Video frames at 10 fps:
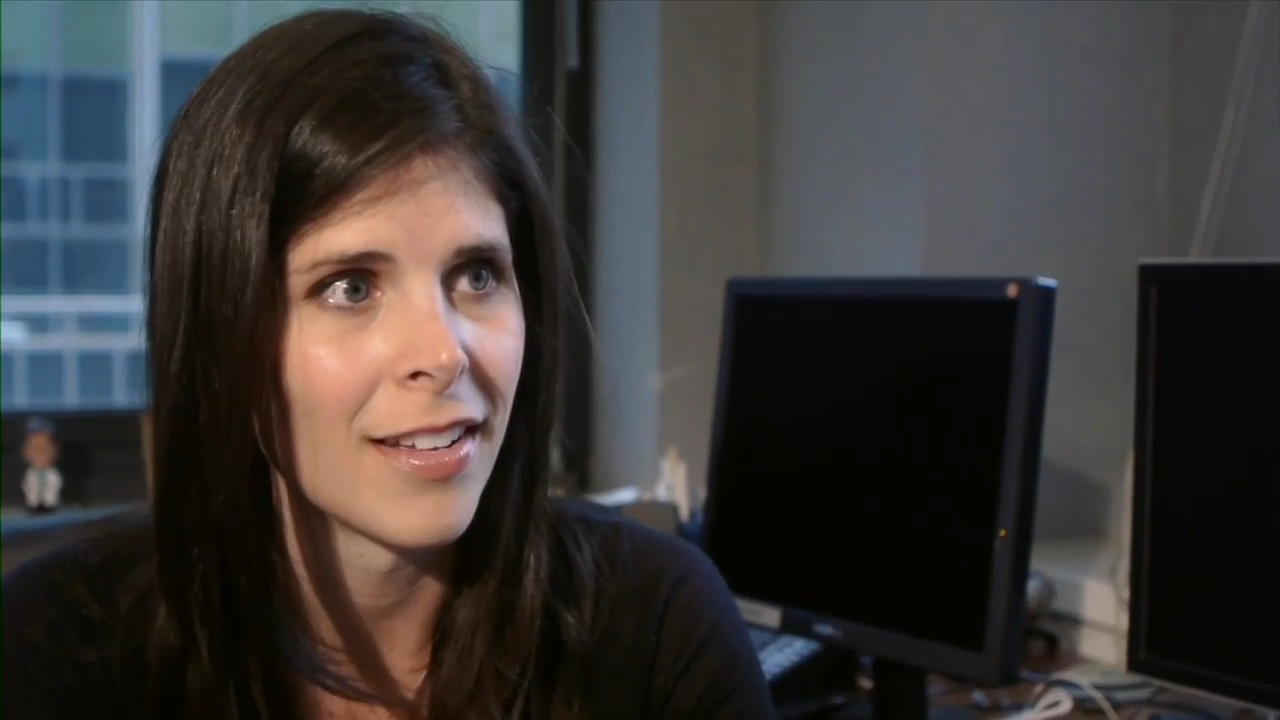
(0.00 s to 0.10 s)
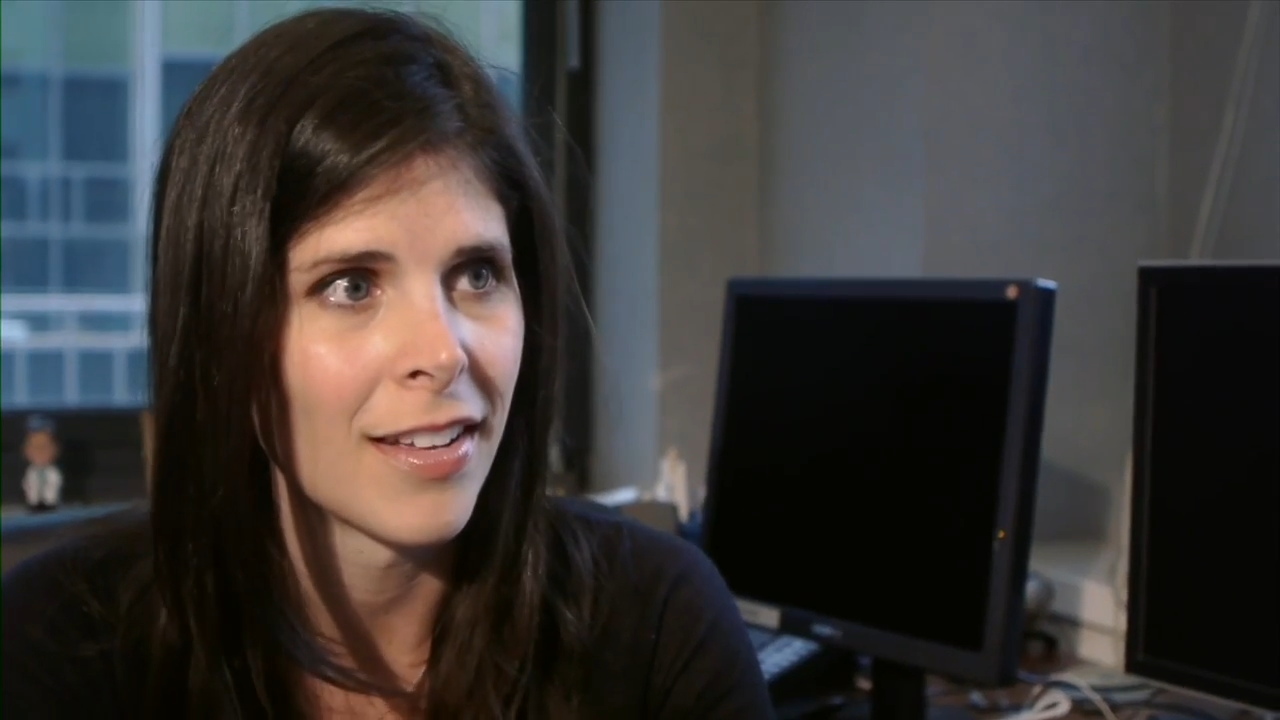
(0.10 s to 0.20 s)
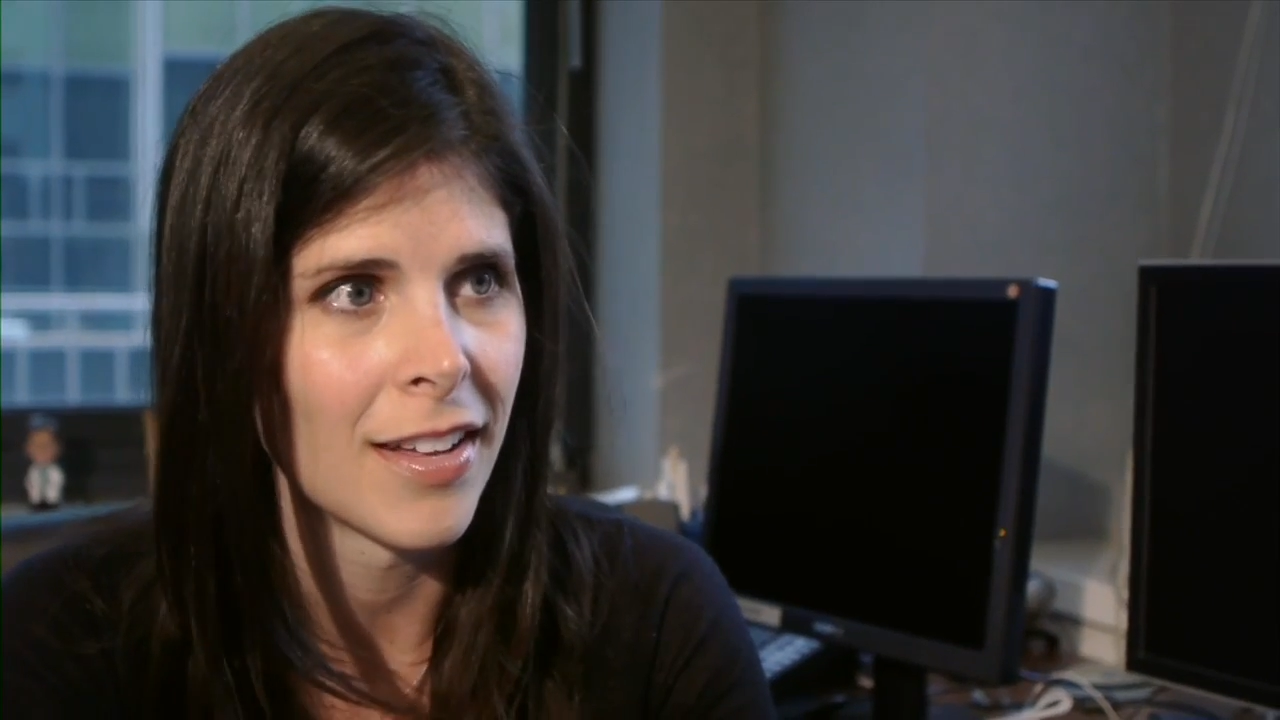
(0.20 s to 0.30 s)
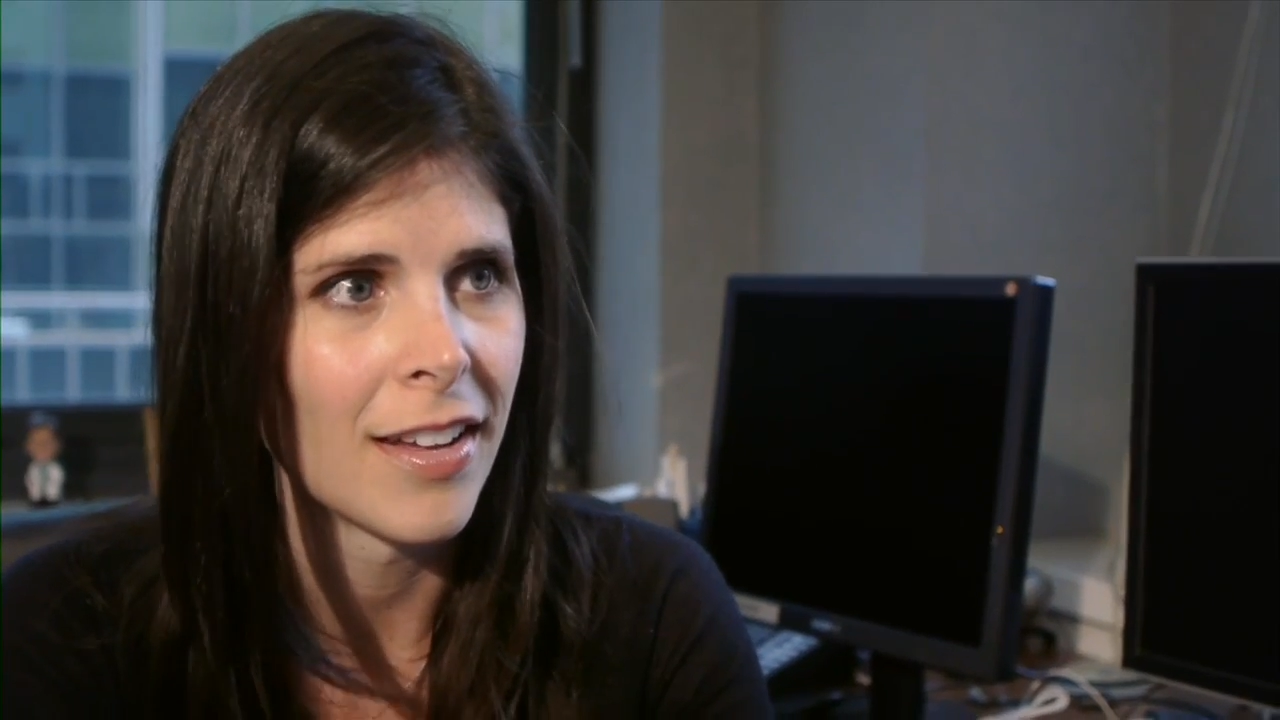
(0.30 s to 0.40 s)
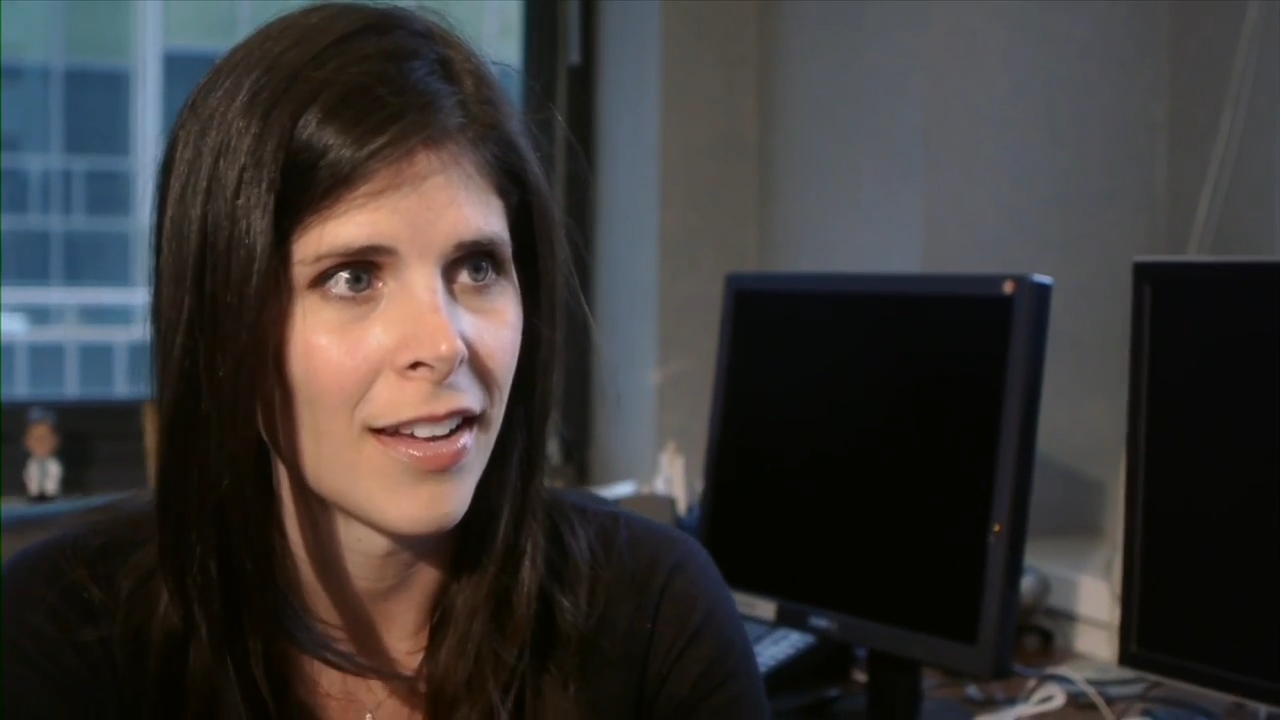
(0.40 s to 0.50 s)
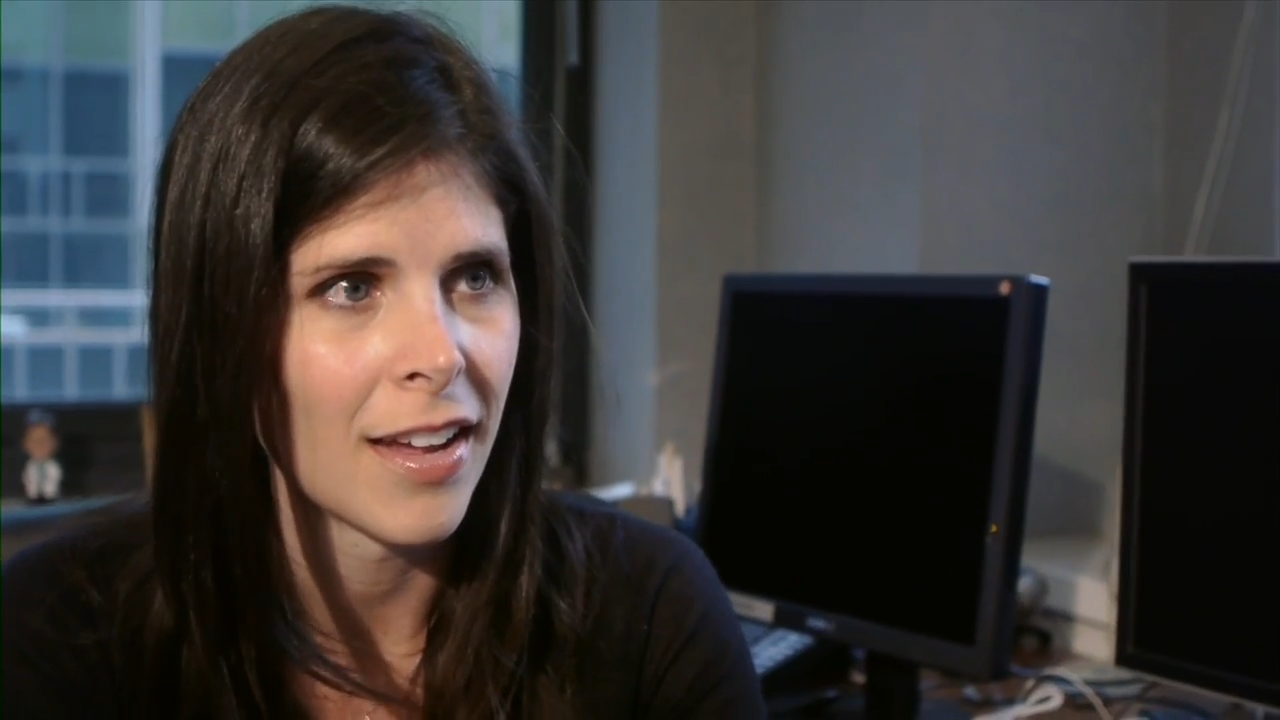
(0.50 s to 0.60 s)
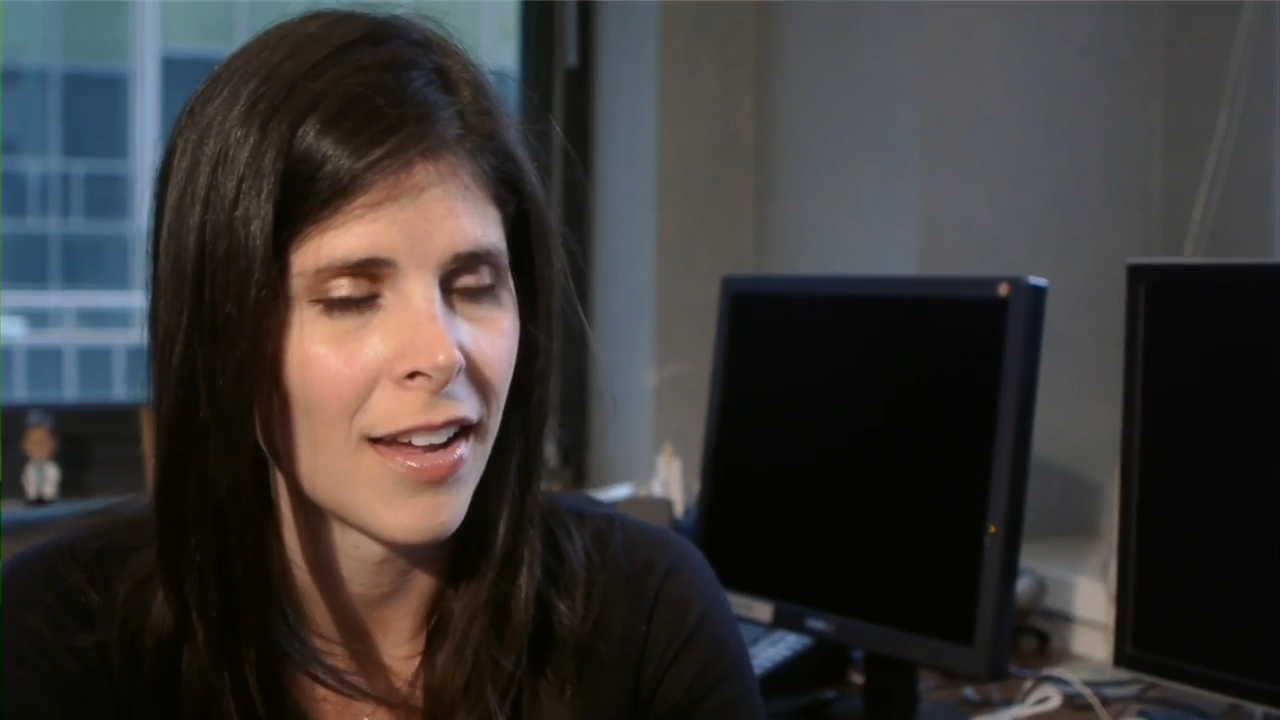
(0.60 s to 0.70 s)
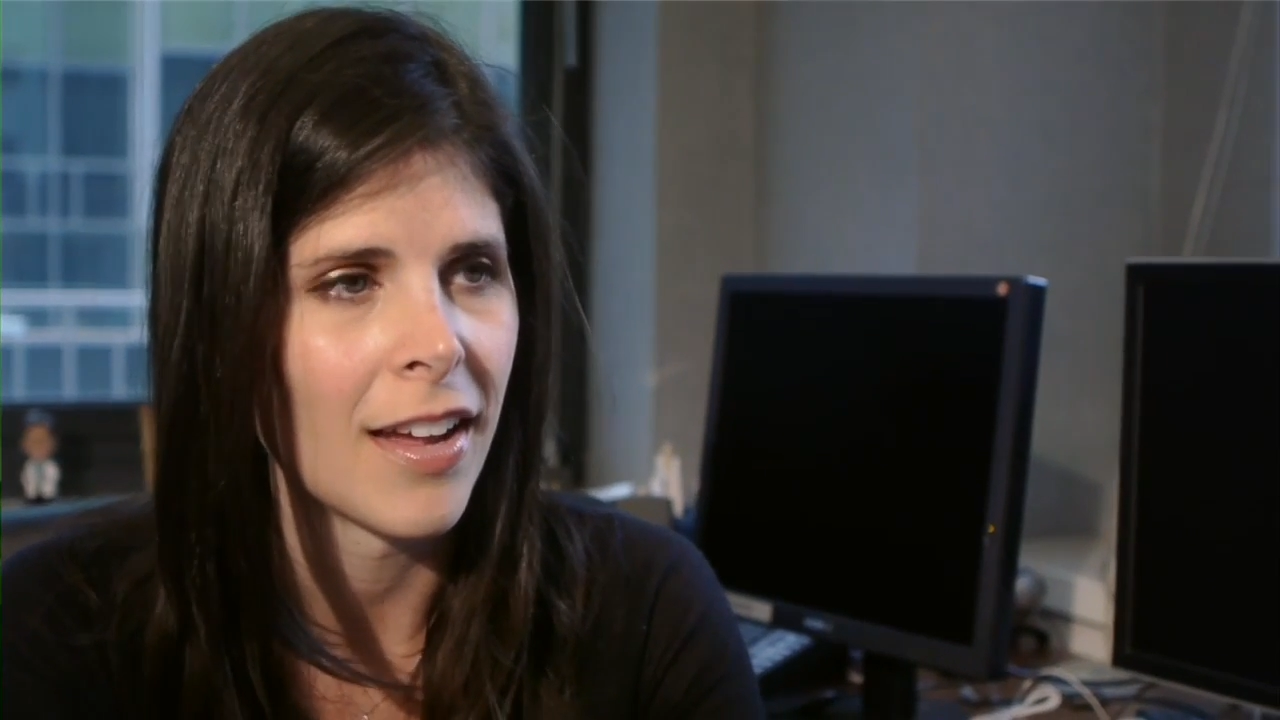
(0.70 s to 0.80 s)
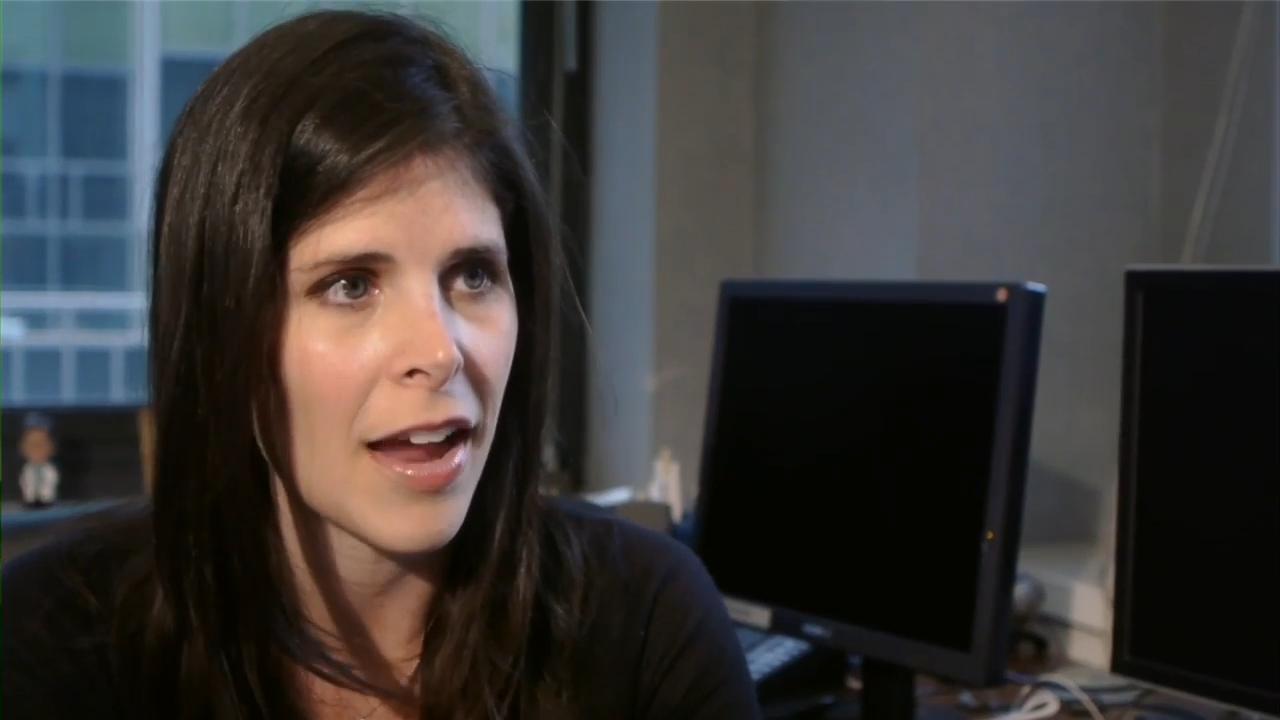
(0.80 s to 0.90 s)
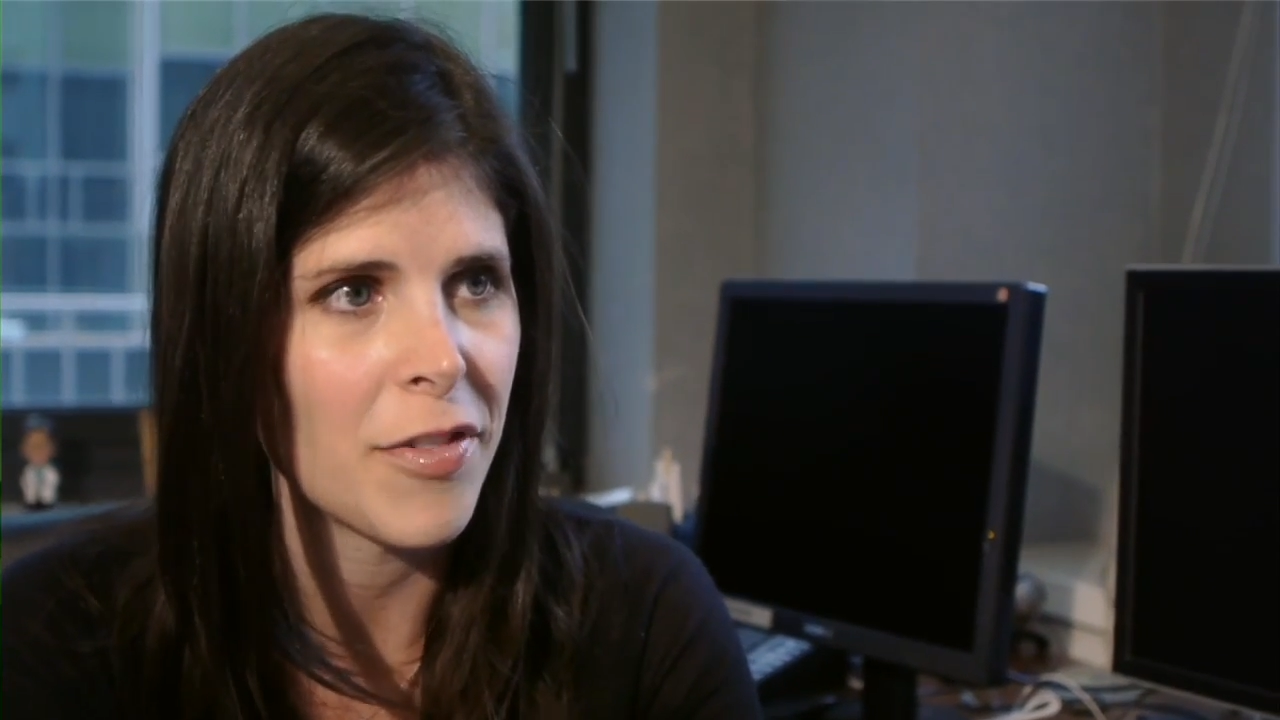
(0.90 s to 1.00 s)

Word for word: for women